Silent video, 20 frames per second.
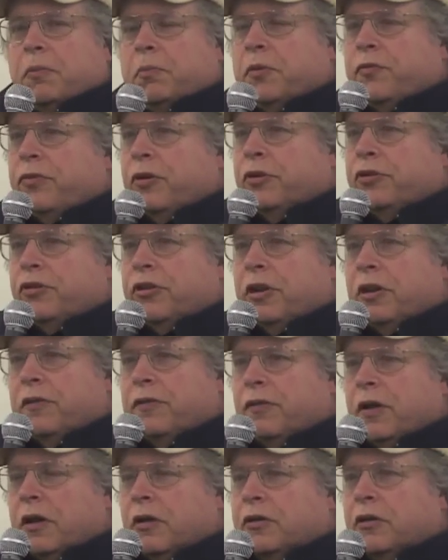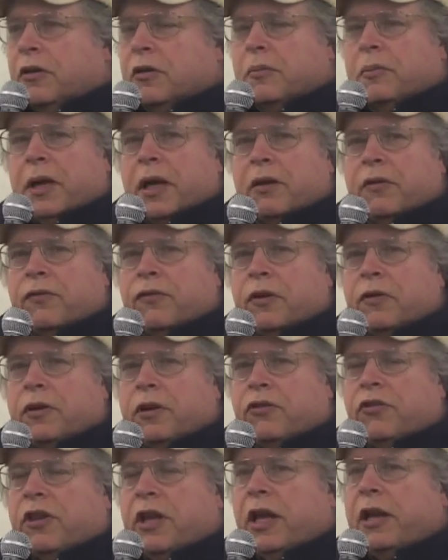before Steve uh, took the microphone,
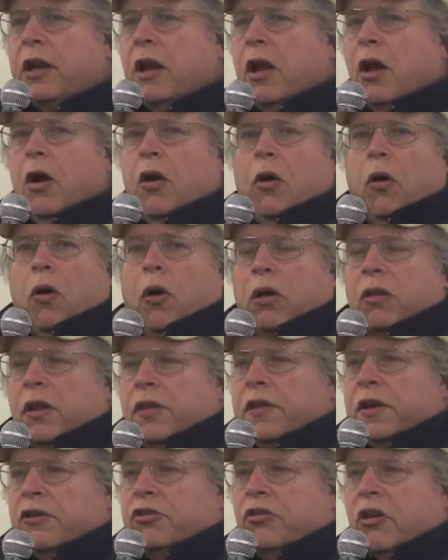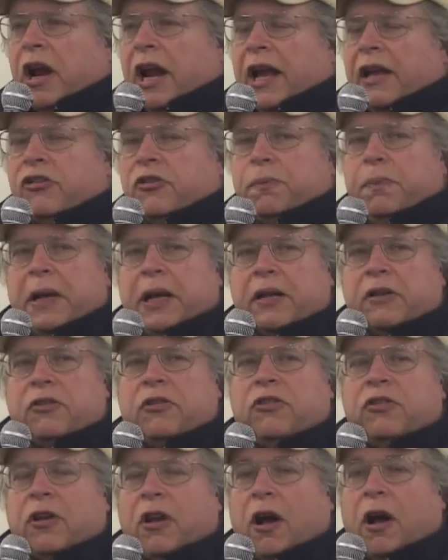is that all of these are
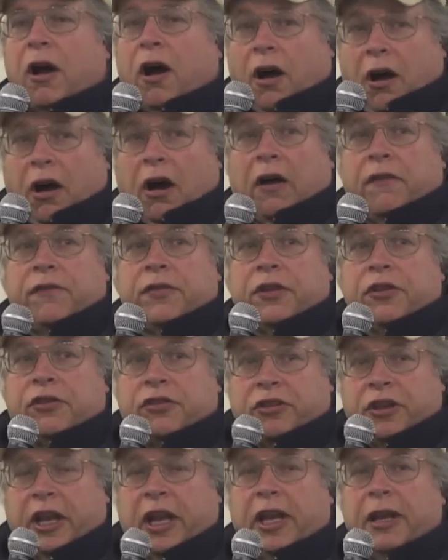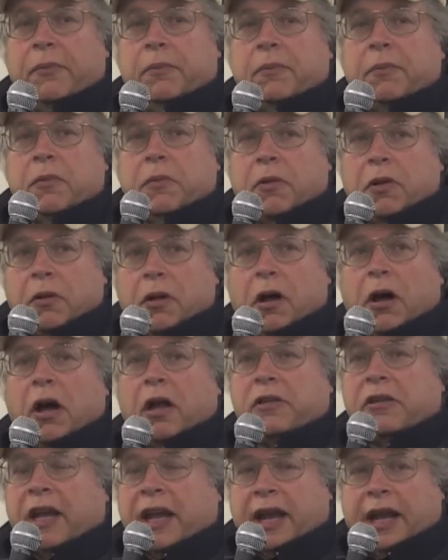aspects of the same
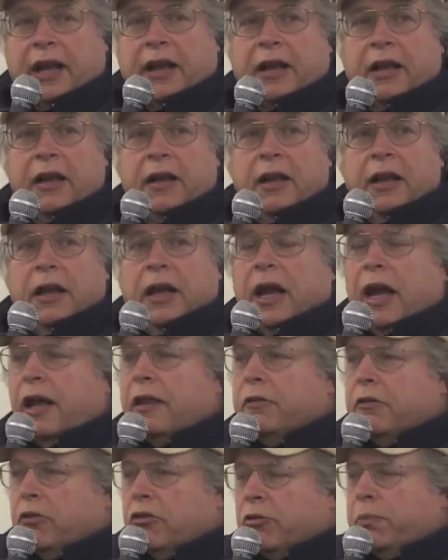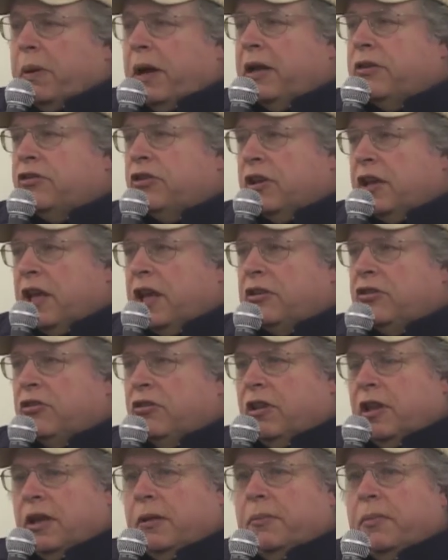attack, and the response
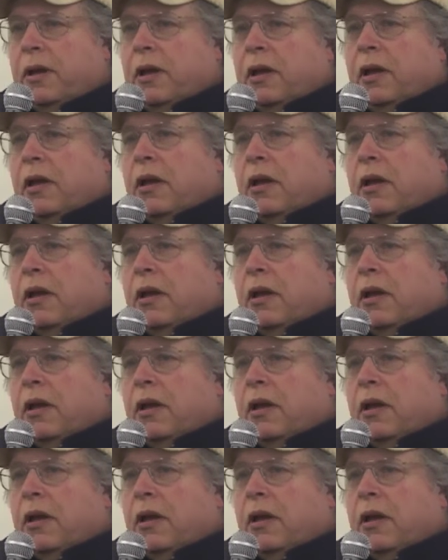against them,